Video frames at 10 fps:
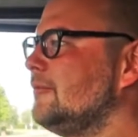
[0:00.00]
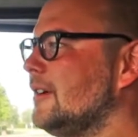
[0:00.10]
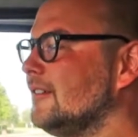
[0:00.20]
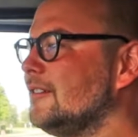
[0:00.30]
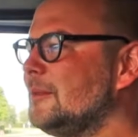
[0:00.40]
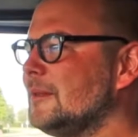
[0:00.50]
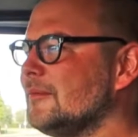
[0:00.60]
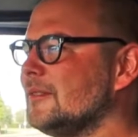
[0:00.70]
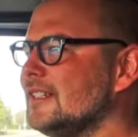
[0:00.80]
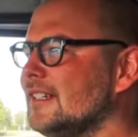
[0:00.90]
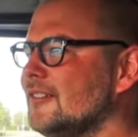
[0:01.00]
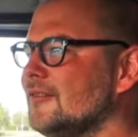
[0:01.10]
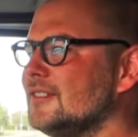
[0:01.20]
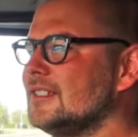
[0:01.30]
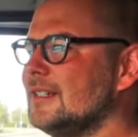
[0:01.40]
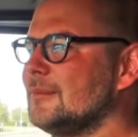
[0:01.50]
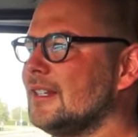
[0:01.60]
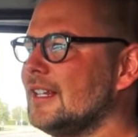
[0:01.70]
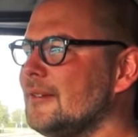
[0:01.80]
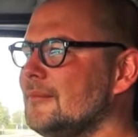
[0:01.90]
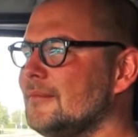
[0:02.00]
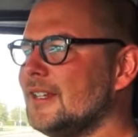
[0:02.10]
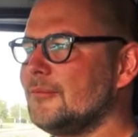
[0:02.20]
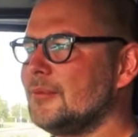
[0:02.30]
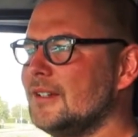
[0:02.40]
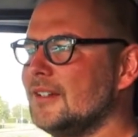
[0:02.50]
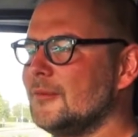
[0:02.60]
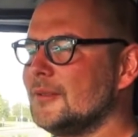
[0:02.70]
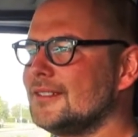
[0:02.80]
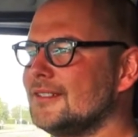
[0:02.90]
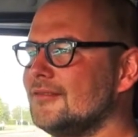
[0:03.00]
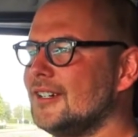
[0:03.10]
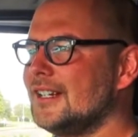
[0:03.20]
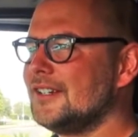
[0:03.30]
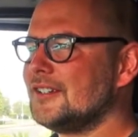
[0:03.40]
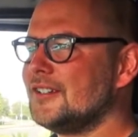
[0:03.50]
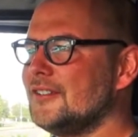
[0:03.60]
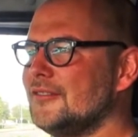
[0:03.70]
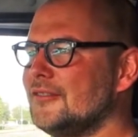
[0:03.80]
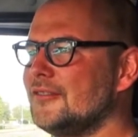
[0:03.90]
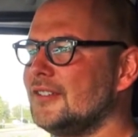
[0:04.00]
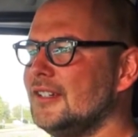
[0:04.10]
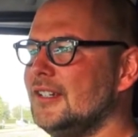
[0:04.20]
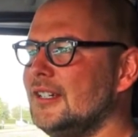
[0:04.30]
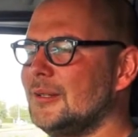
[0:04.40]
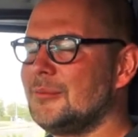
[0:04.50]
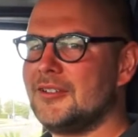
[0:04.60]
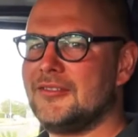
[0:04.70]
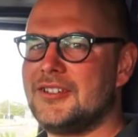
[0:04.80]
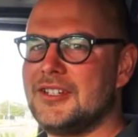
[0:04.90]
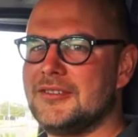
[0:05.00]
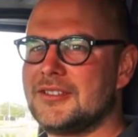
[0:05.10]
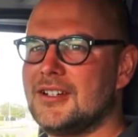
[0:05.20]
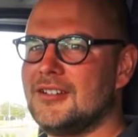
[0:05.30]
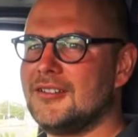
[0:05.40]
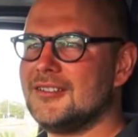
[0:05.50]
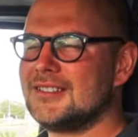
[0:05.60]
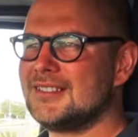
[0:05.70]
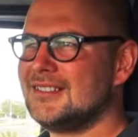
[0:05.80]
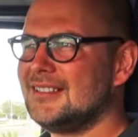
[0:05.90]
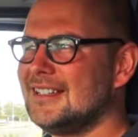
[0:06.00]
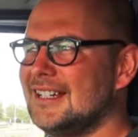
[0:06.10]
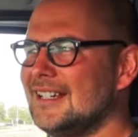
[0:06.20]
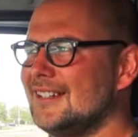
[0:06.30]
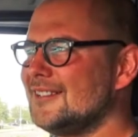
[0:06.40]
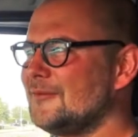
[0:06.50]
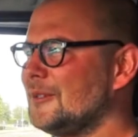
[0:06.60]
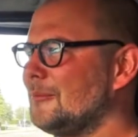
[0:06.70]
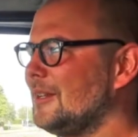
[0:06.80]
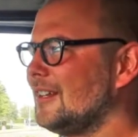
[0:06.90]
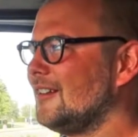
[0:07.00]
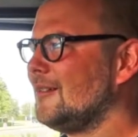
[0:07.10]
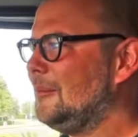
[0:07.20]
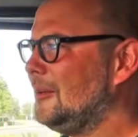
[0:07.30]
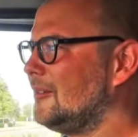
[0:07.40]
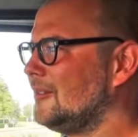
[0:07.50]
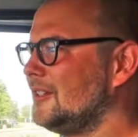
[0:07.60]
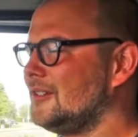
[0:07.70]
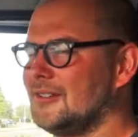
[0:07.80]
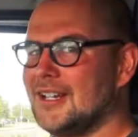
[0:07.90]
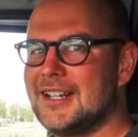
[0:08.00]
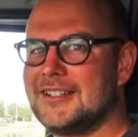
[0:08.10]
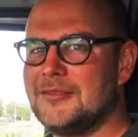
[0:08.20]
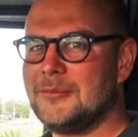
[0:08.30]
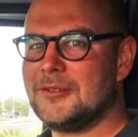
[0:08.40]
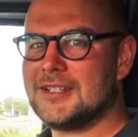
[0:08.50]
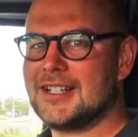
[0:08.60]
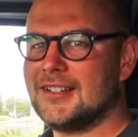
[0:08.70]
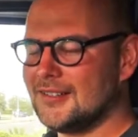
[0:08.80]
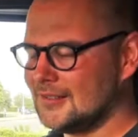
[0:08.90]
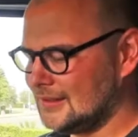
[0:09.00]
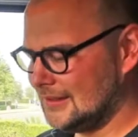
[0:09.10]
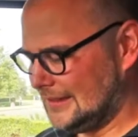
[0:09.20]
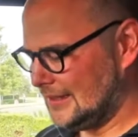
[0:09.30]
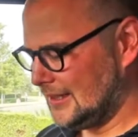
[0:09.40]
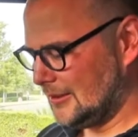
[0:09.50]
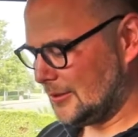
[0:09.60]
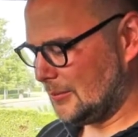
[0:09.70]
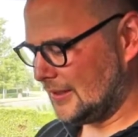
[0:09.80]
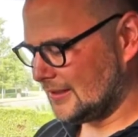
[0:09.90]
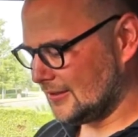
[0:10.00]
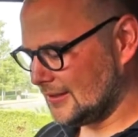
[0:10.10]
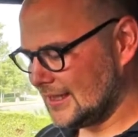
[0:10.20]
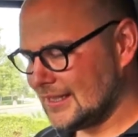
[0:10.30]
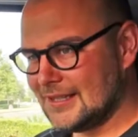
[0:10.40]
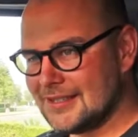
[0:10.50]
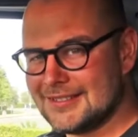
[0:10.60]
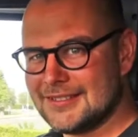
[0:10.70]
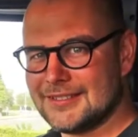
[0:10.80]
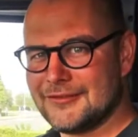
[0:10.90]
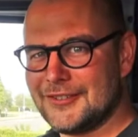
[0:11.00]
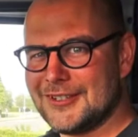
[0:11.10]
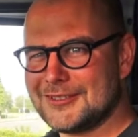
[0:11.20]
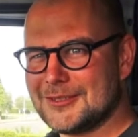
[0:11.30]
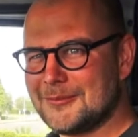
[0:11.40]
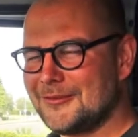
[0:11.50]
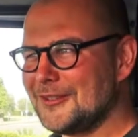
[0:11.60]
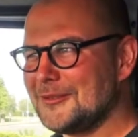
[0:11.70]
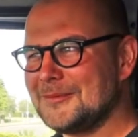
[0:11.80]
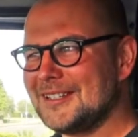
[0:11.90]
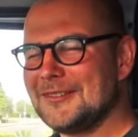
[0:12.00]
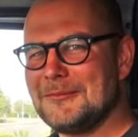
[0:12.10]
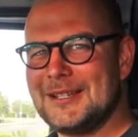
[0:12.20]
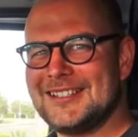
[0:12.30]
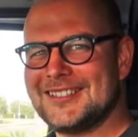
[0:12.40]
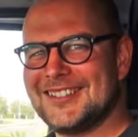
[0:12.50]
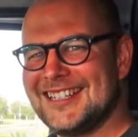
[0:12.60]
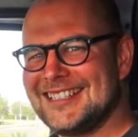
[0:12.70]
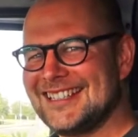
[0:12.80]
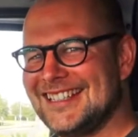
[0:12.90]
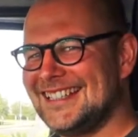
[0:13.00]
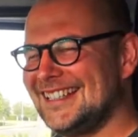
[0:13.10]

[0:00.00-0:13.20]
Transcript: a BMW dealer obviously, but they have a pretty enormous range of approved used cars, and we are picking up our new Hack Engineering project car, which is pretty exciting. This isn't the first time we've filmed a little piece like this.